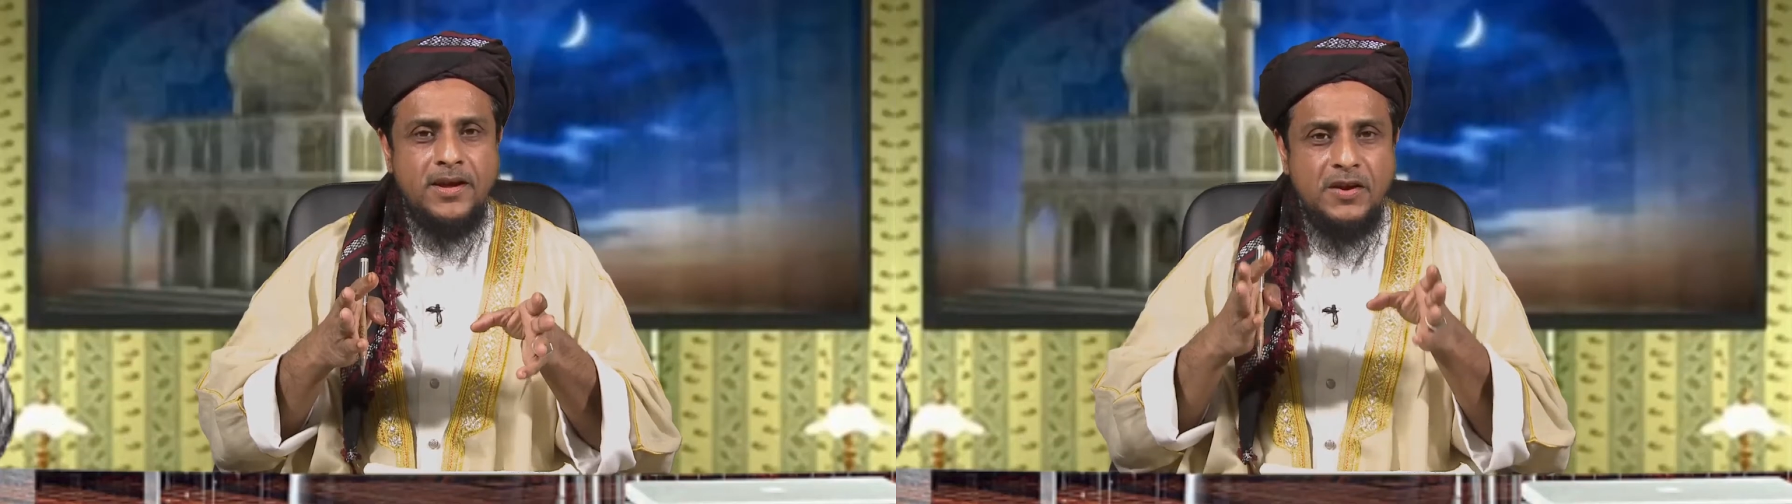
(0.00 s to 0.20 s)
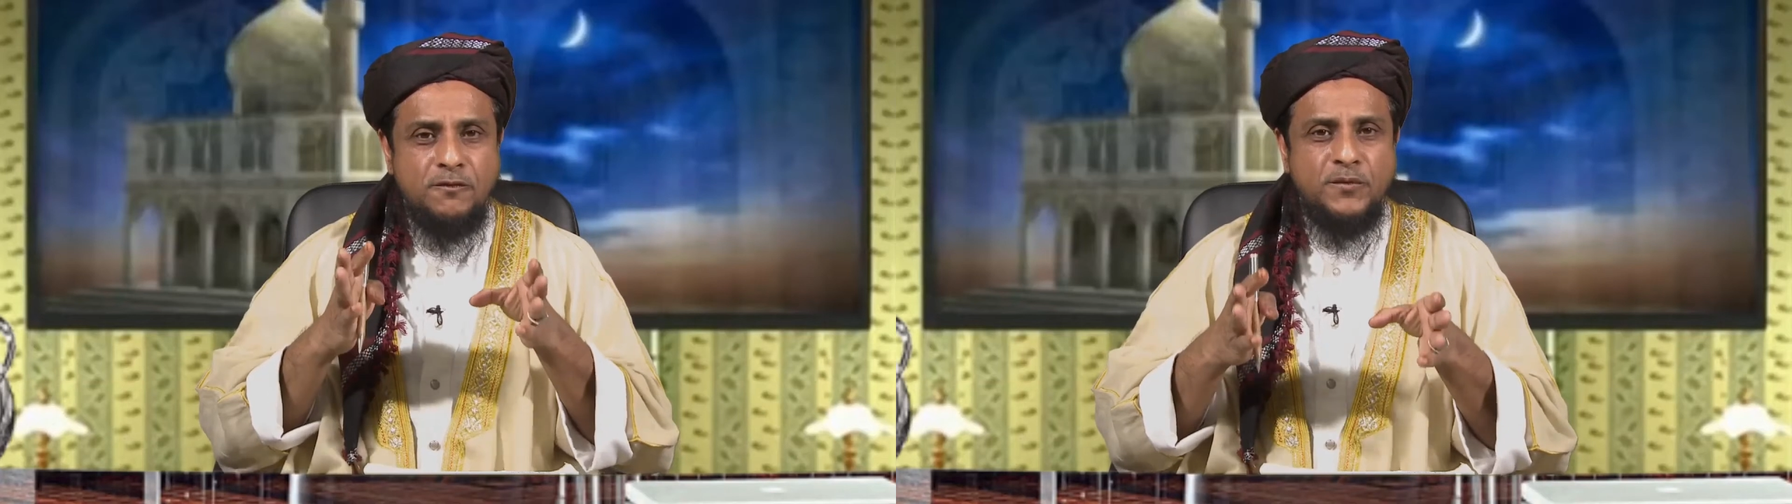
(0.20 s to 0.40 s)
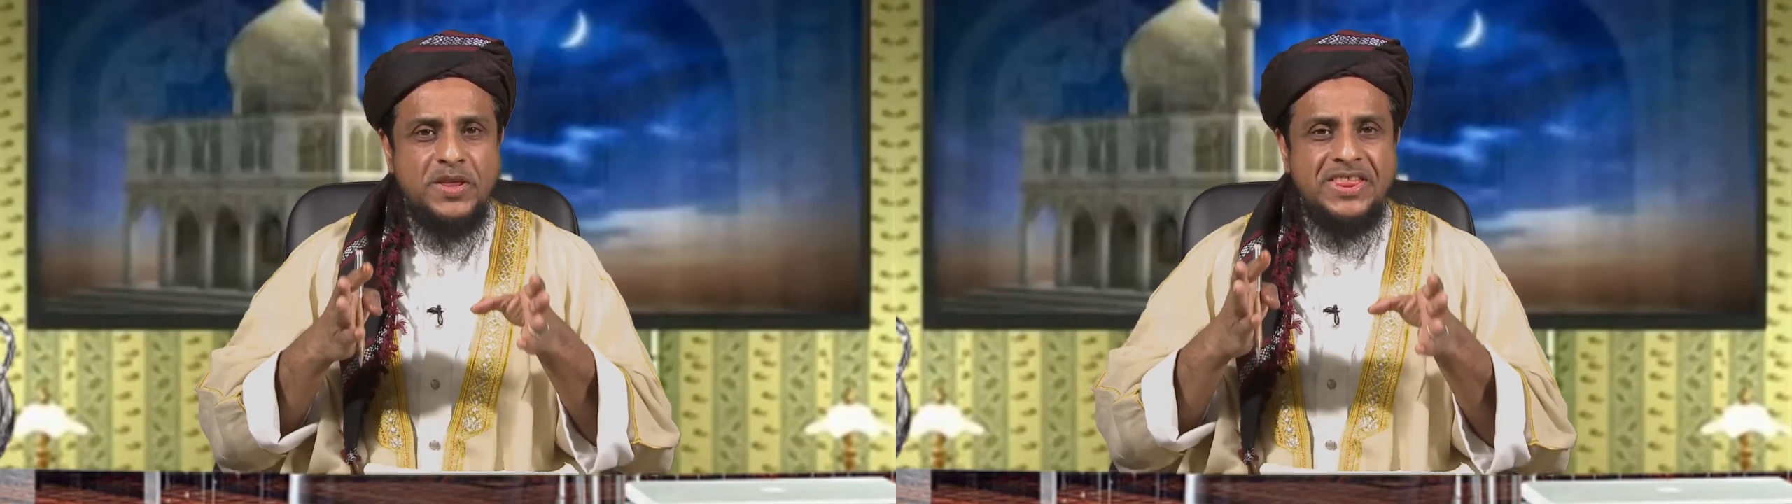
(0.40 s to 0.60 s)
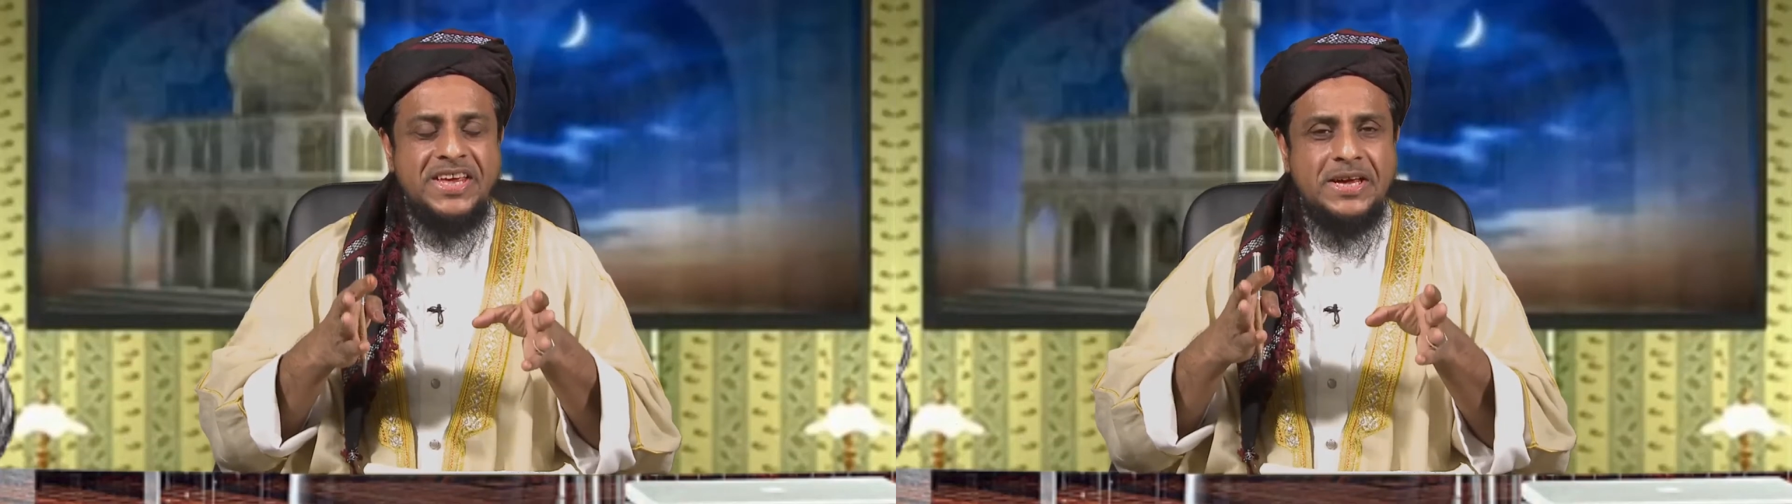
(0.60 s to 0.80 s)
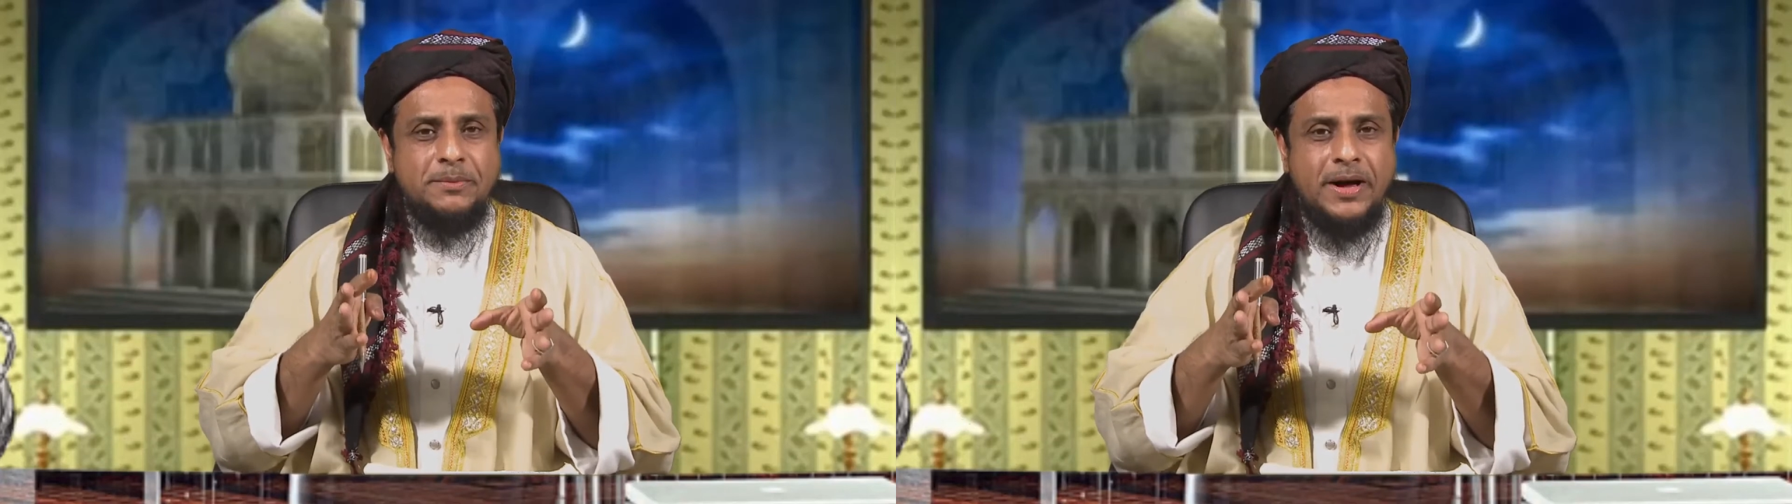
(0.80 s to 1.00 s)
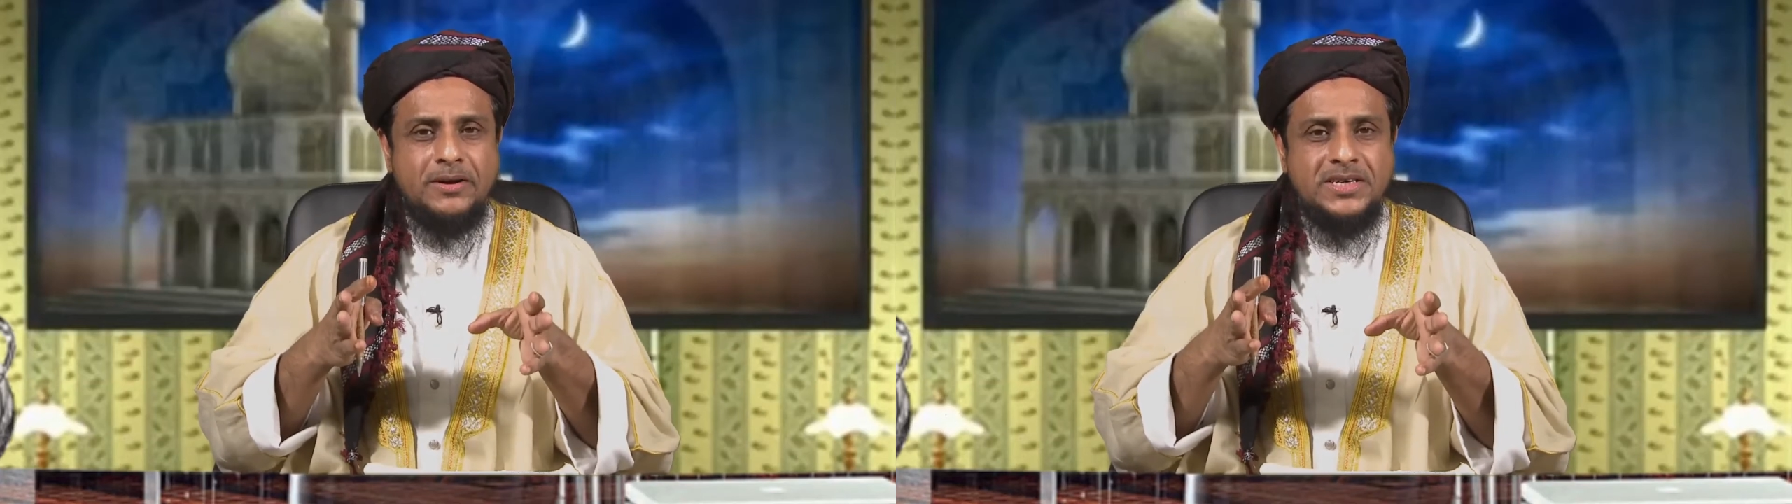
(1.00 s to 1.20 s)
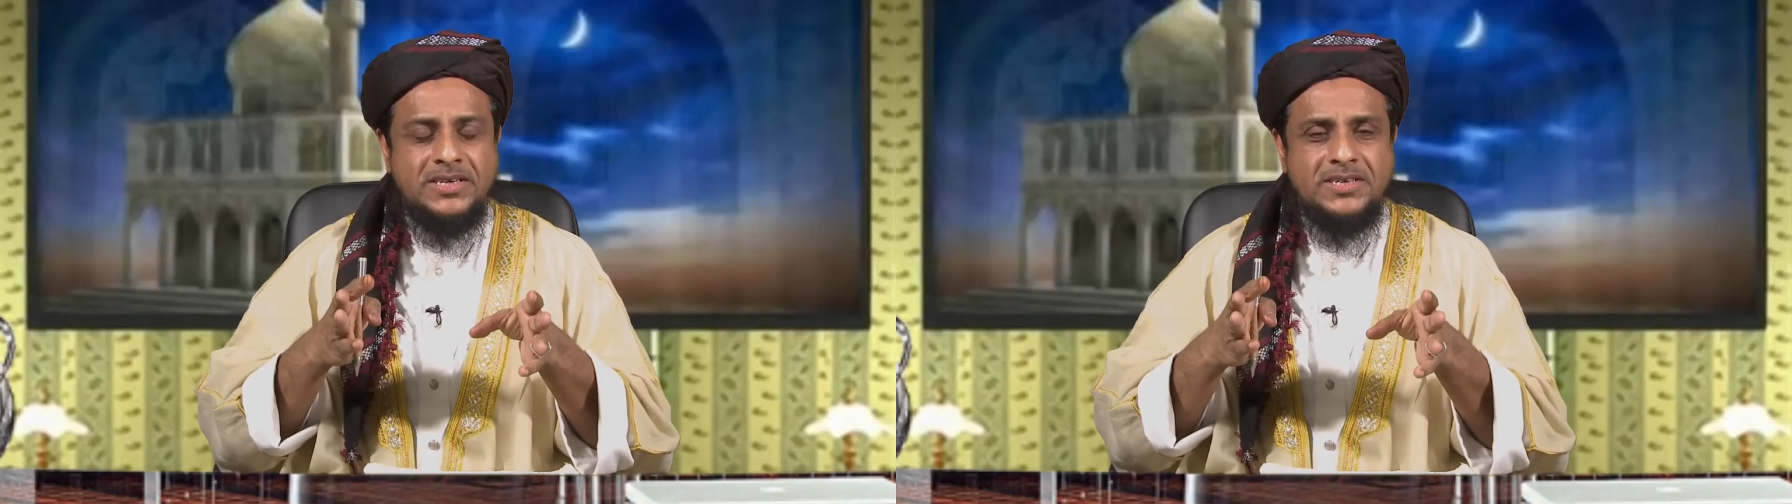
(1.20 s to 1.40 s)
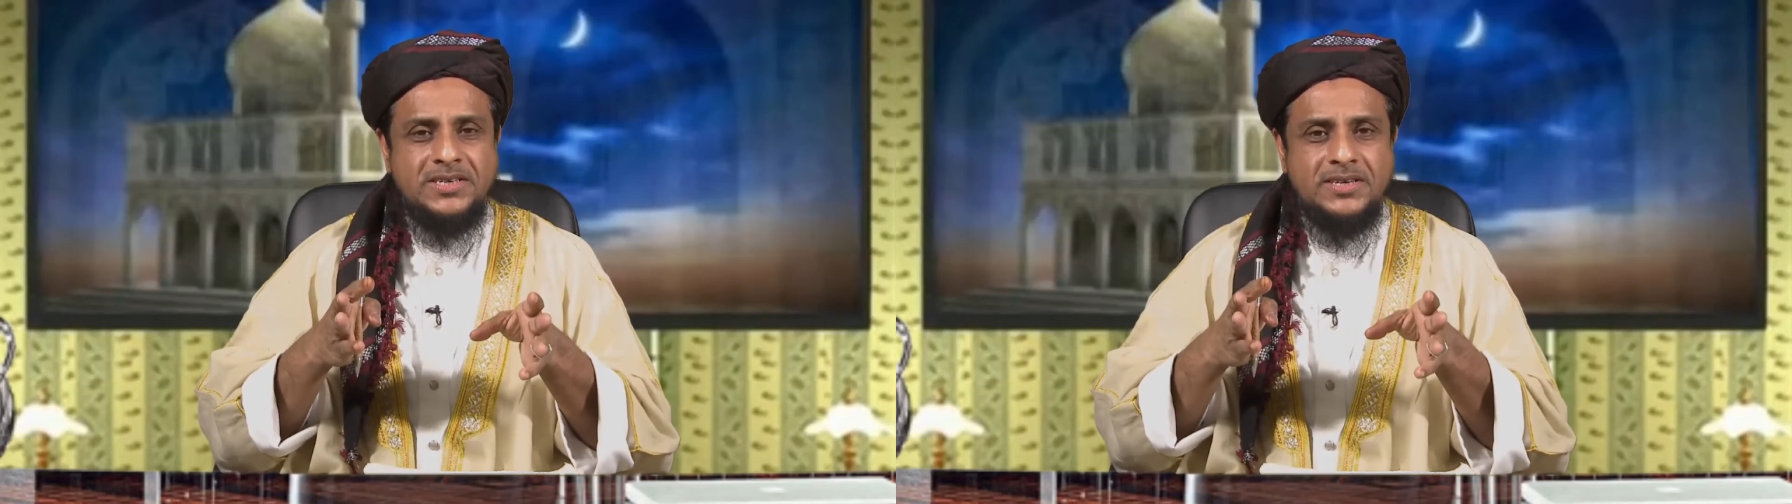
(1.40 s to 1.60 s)
if we think about
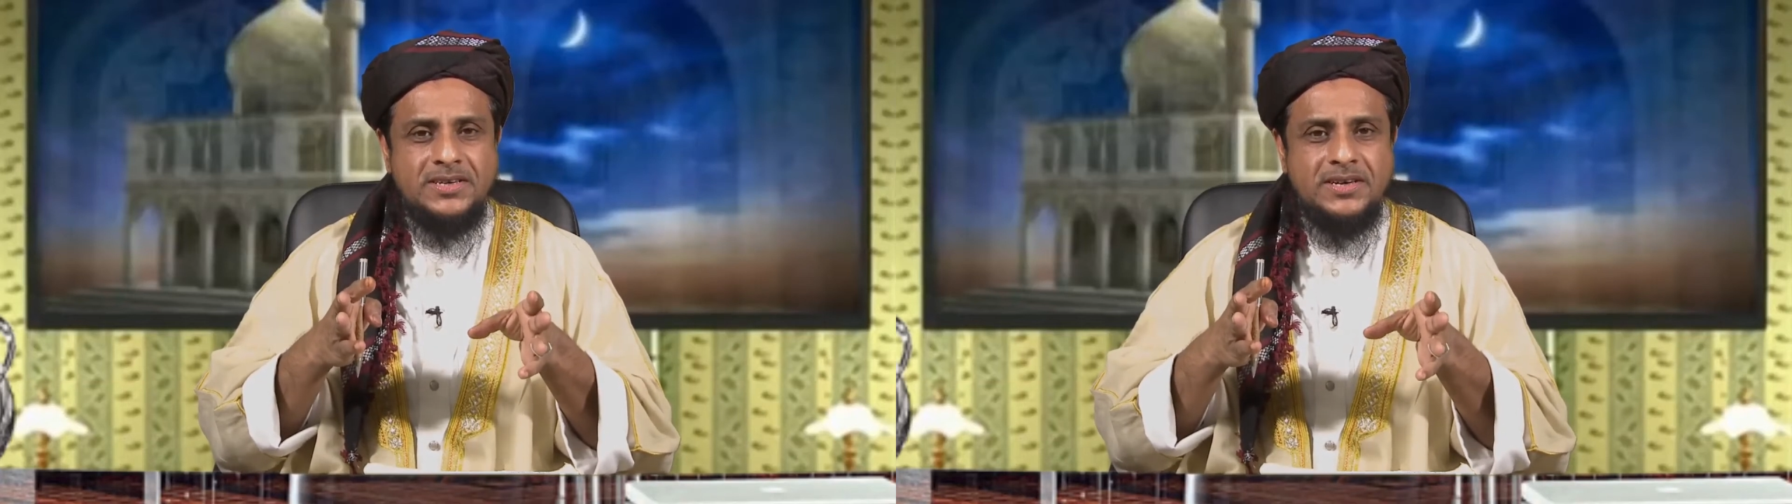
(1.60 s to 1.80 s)
it,